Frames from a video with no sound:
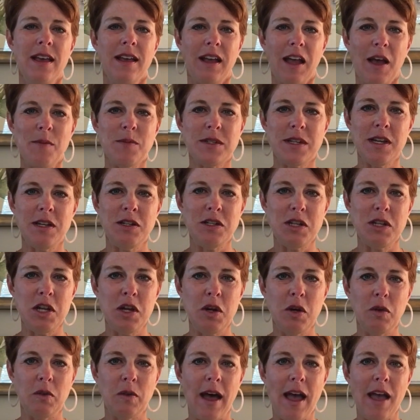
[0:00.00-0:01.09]
comes into
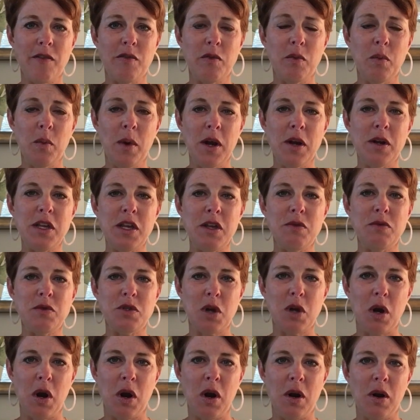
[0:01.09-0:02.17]
your life? Where do you
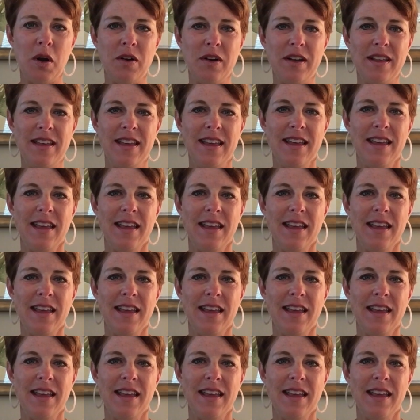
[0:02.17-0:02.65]
turn?